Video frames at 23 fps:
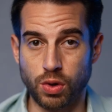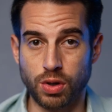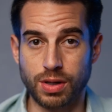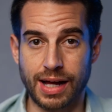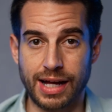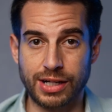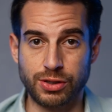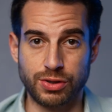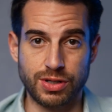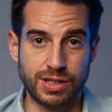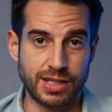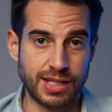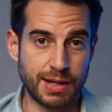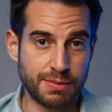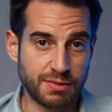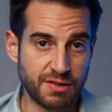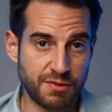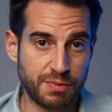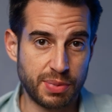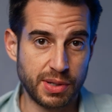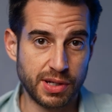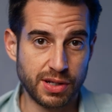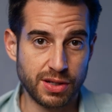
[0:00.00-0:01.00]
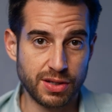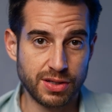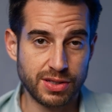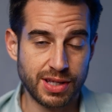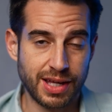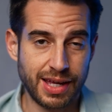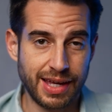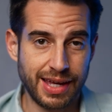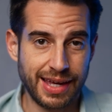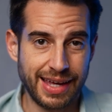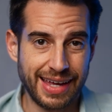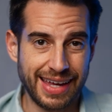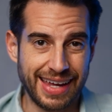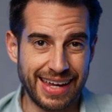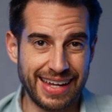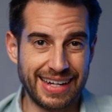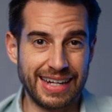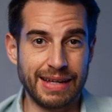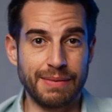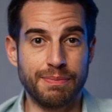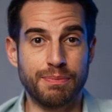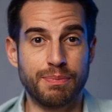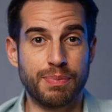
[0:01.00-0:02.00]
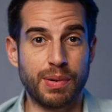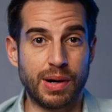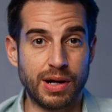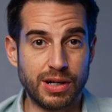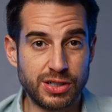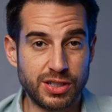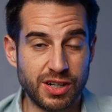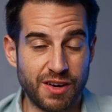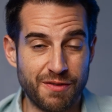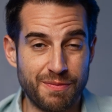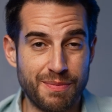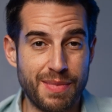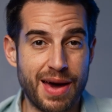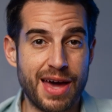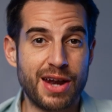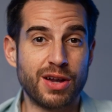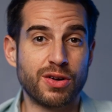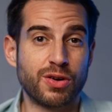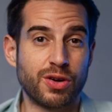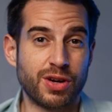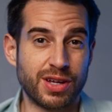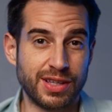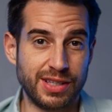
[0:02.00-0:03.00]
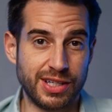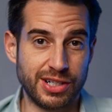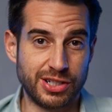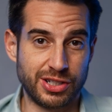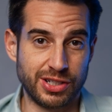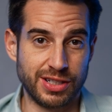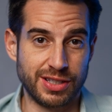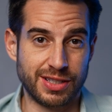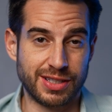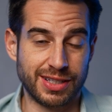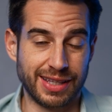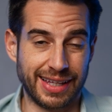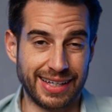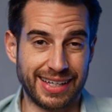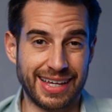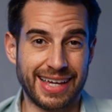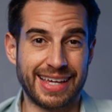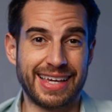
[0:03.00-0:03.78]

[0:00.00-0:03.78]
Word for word: contraceptive pills, in a bunch of medical conditions like